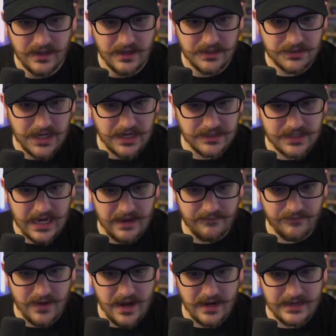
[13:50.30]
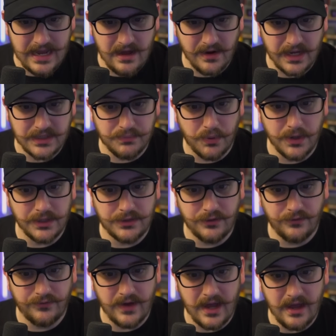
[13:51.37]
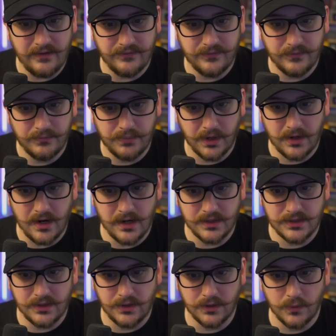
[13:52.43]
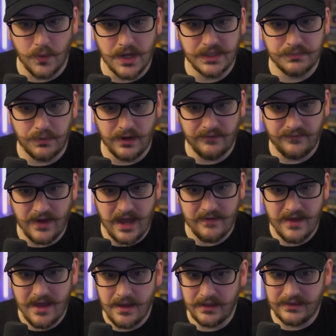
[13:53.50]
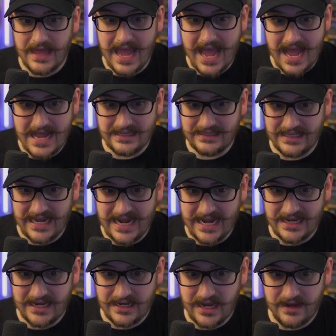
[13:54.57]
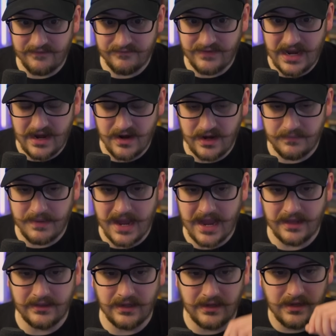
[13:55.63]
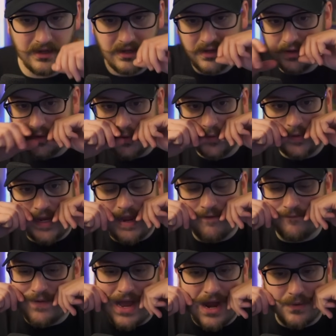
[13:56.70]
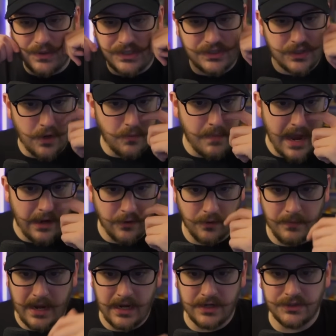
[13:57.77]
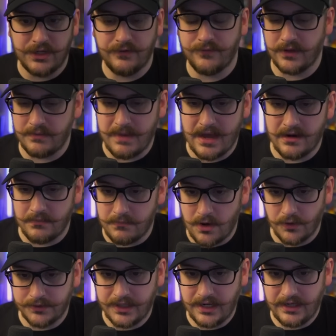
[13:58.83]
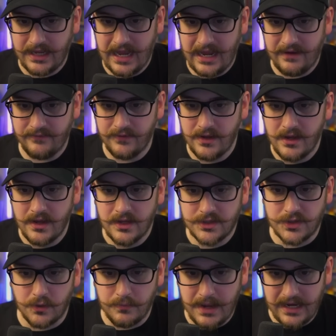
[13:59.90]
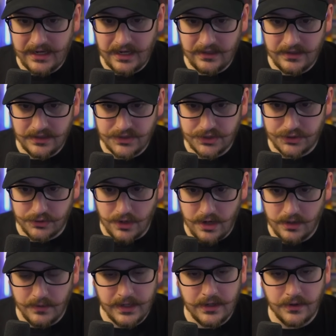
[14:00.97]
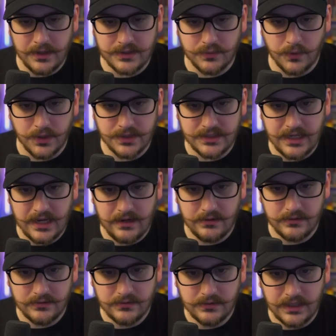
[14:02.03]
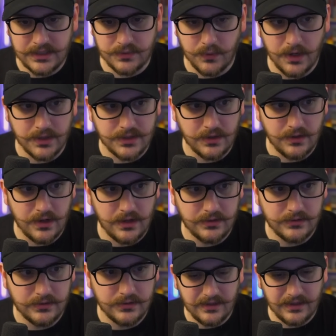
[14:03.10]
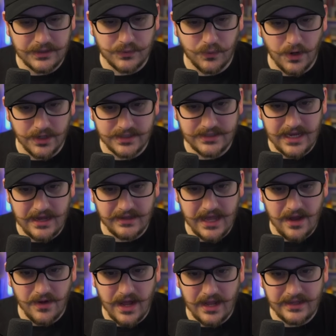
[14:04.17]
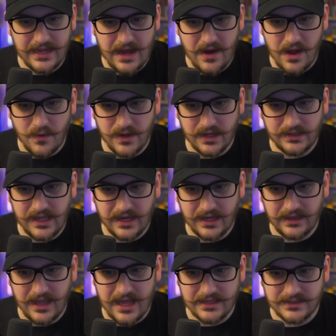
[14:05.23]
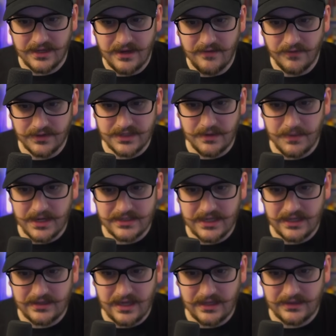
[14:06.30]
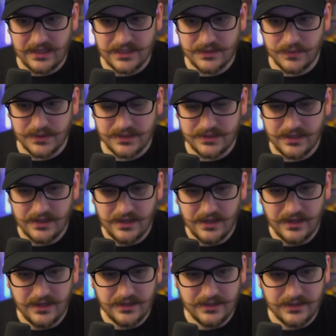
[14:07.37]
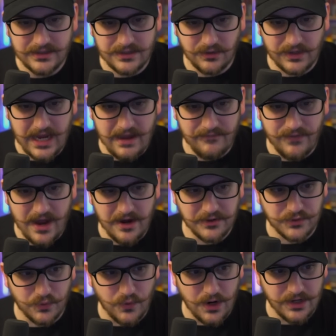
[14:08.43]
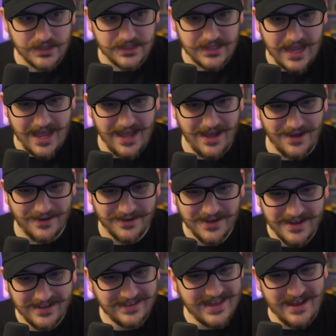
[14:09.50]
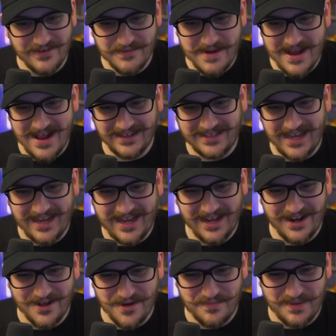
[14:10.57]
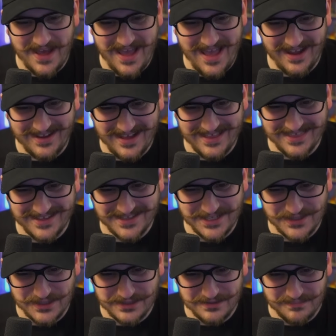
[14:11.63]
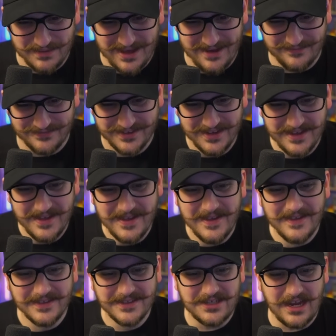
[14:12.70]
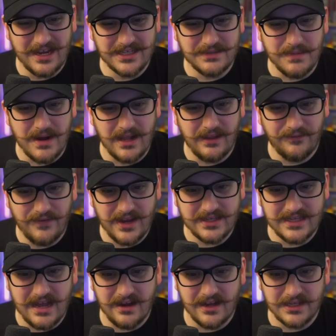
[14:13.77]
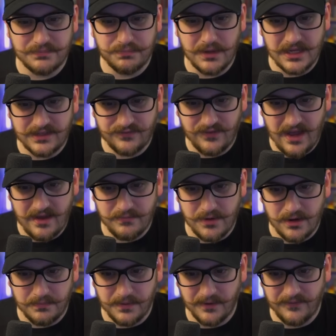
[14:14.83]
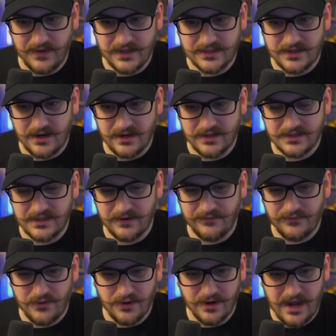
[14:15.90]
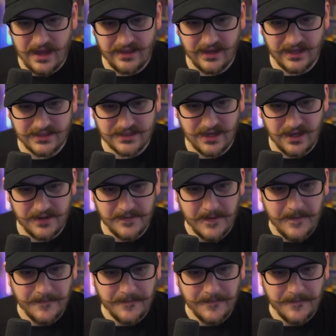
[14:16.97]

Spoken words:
Change Campfire. Now gains 0.25 per card sold. Was 0.5. That needed it very badly. Campfire was so micromanagey for the amount of mult that it gave. So making this strong. Wait, no, it's worse now. It's worse. Hold on. It's worse now. Now I want to take it less. For some reason, I thought this was. So Campfire's worse now. Never mind. I take it all back. I thought this was a buff. Change Smiley Face. Now gets +5 mult per face card instead of 4. I think that's good.